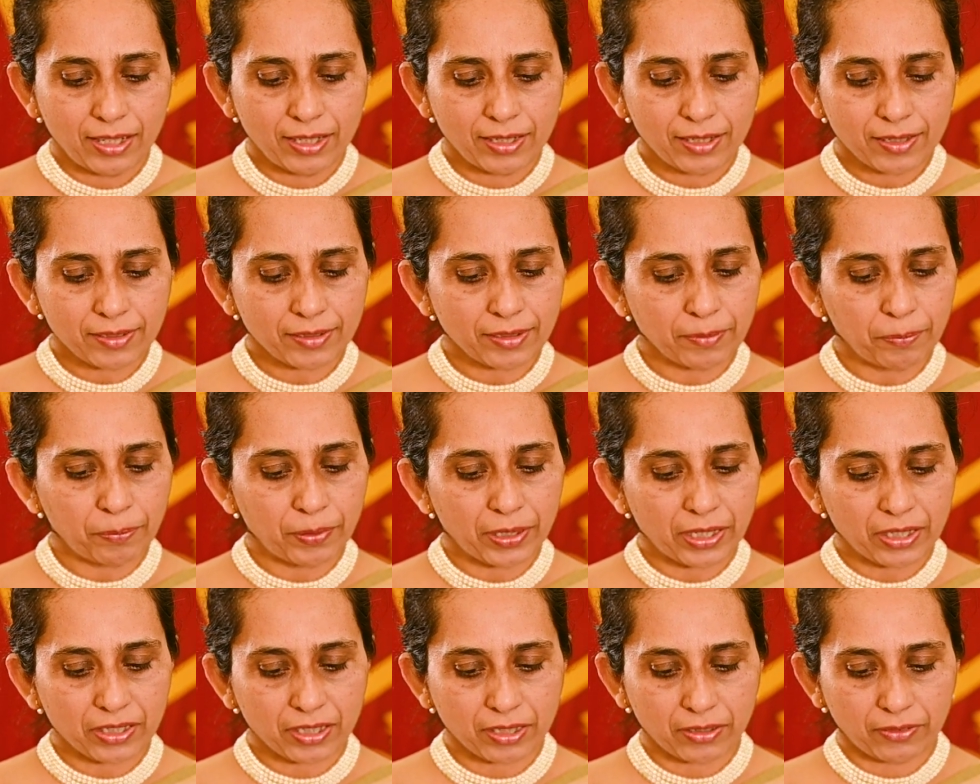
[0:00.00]
It is a
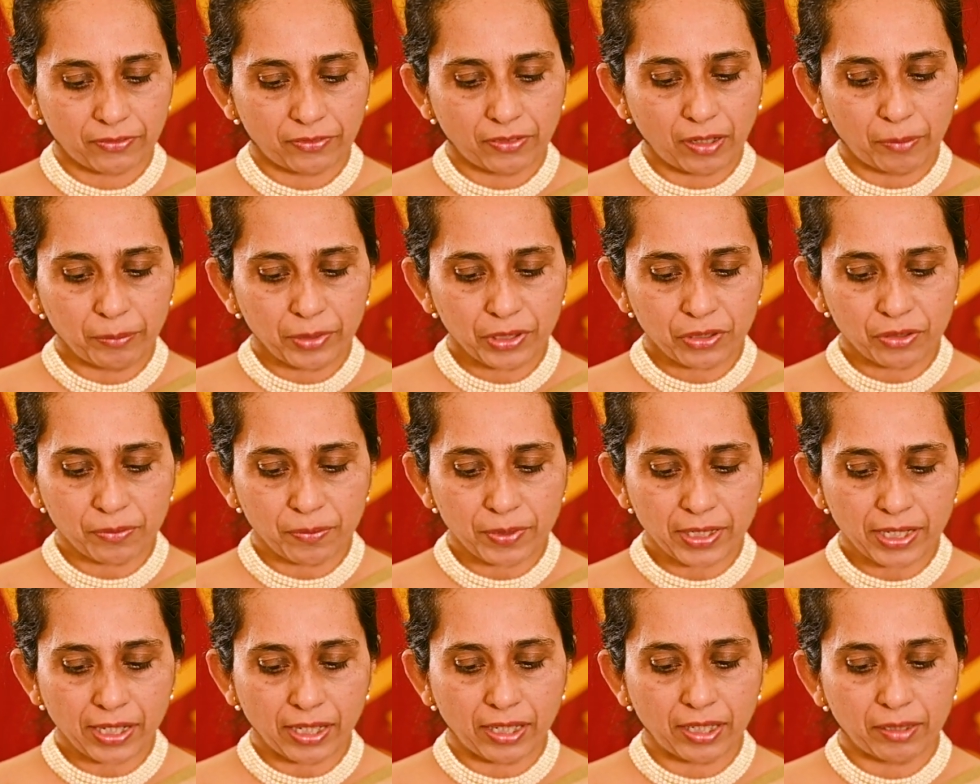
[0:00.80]
pleasure for me to
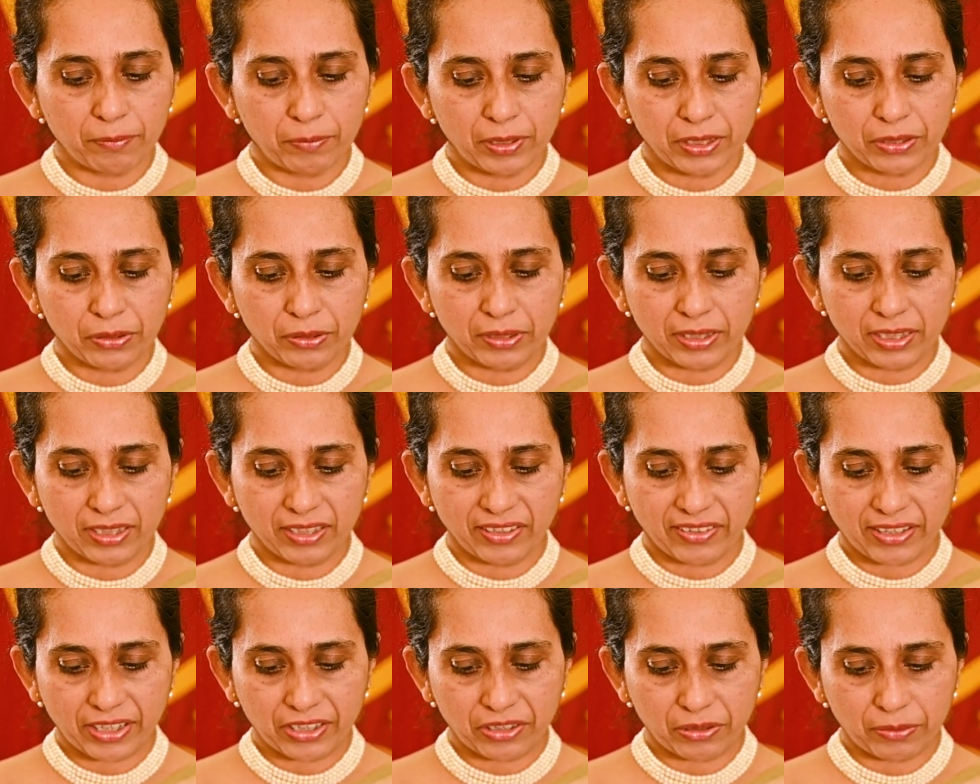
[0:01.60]
be able to
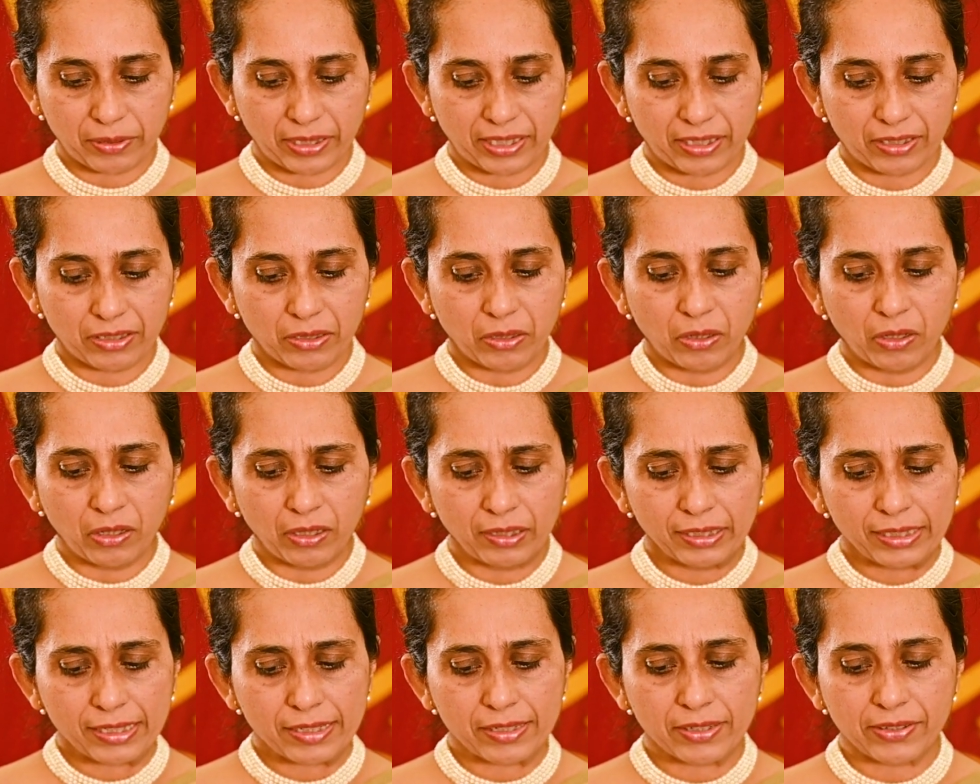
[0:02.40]
congratulate
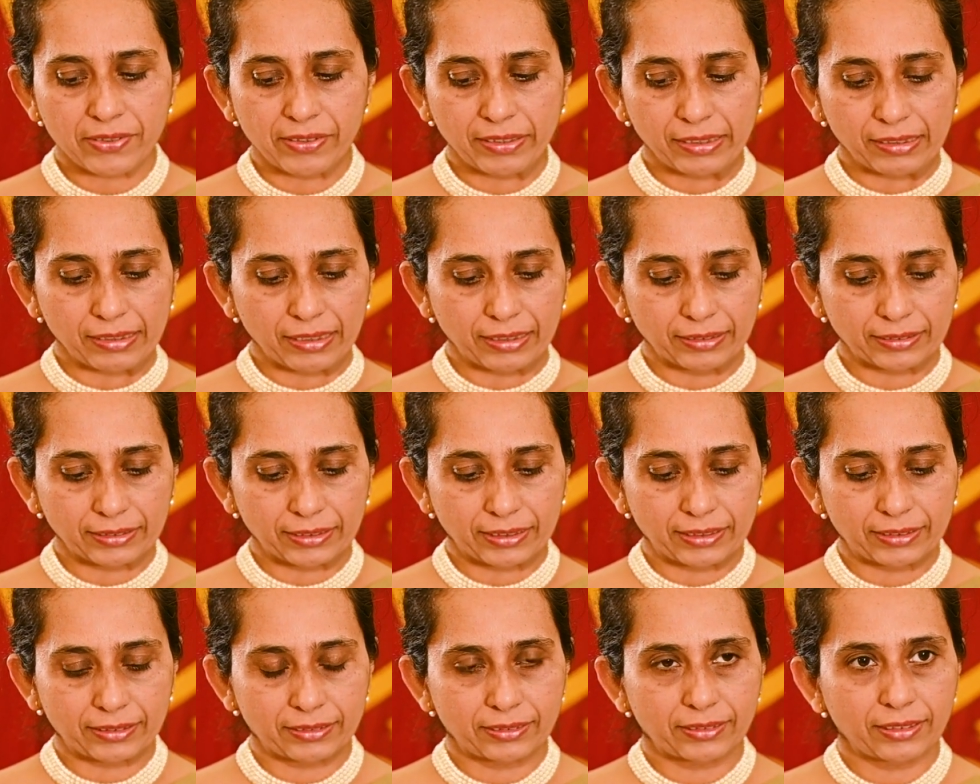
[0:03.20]
all in Sri
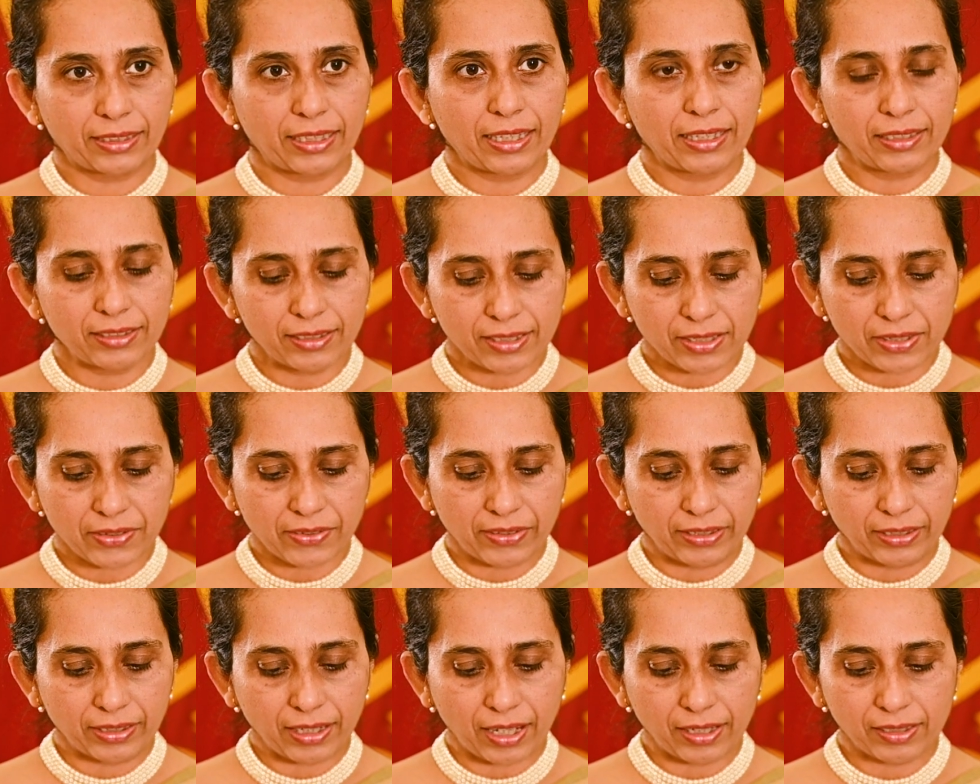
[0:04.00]
Lanka and the
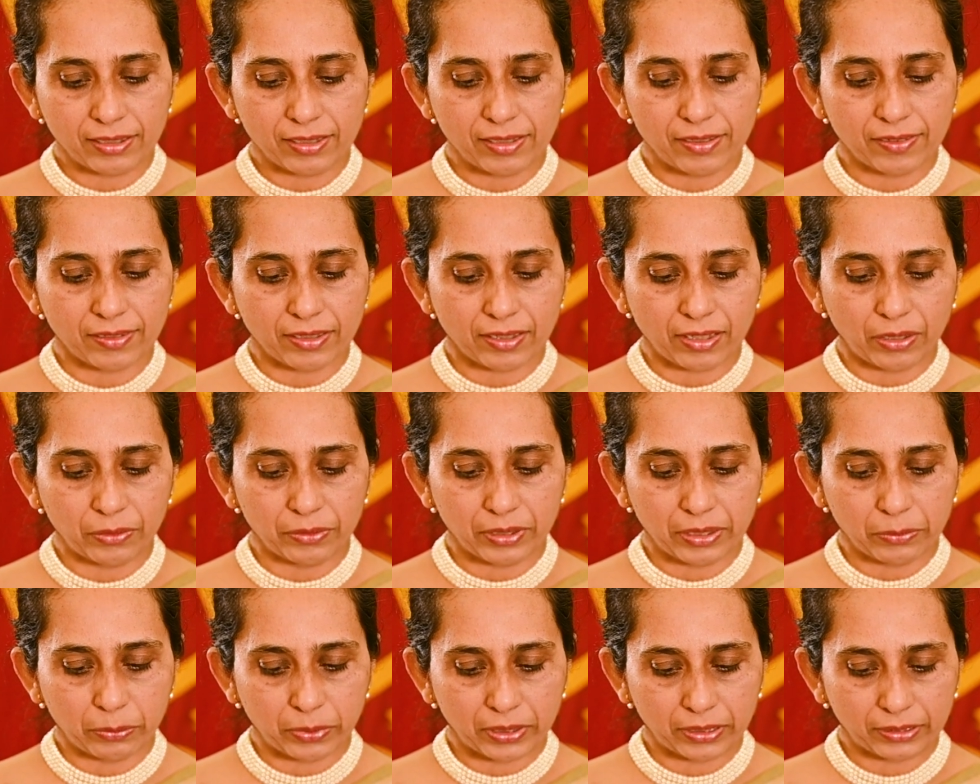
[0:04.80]
Sri Lankans
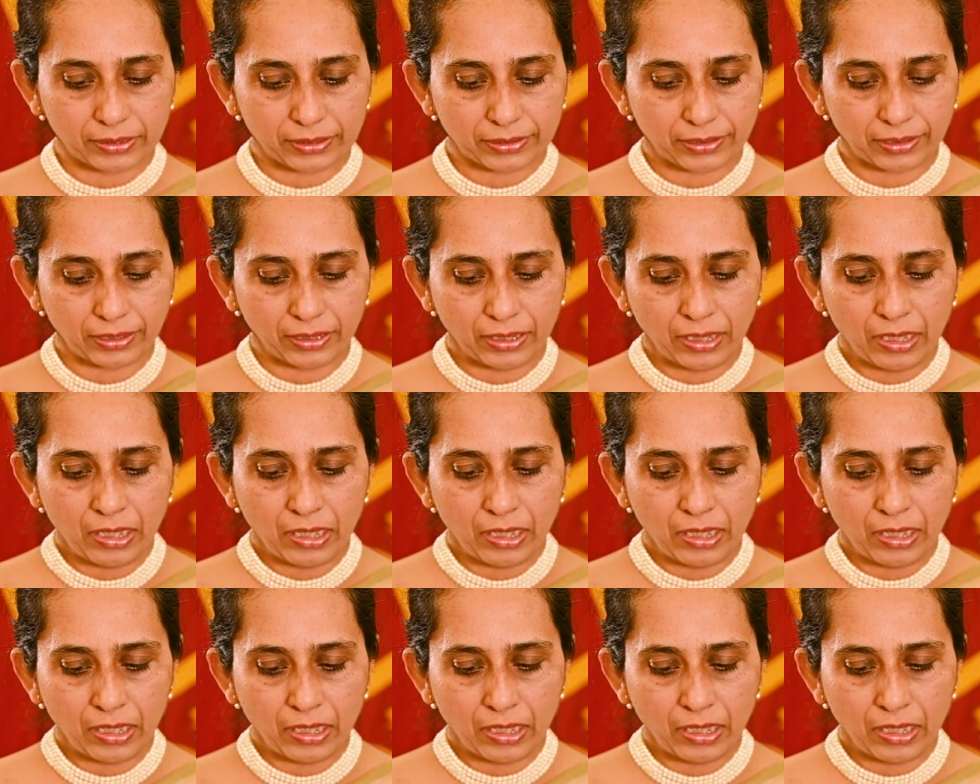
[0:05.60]
around the world